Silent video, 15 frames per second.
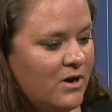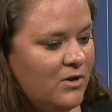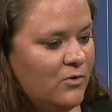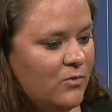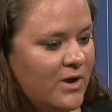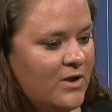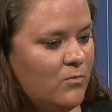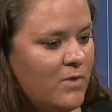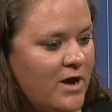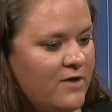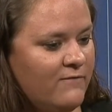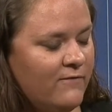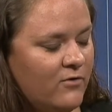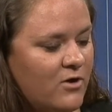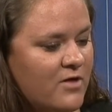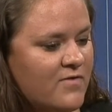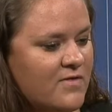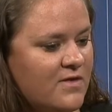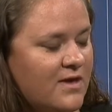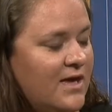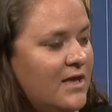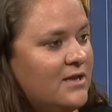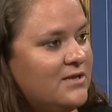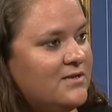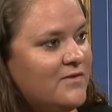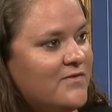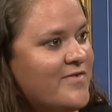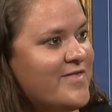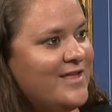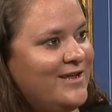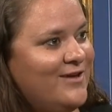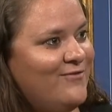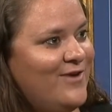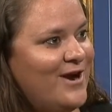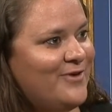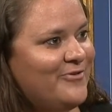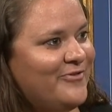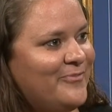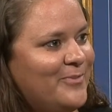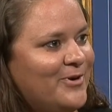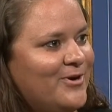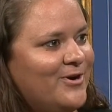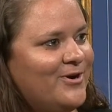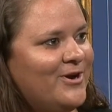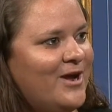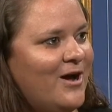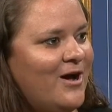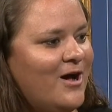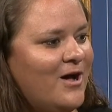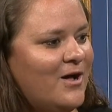a great way for us to get into the city of Harrisburg,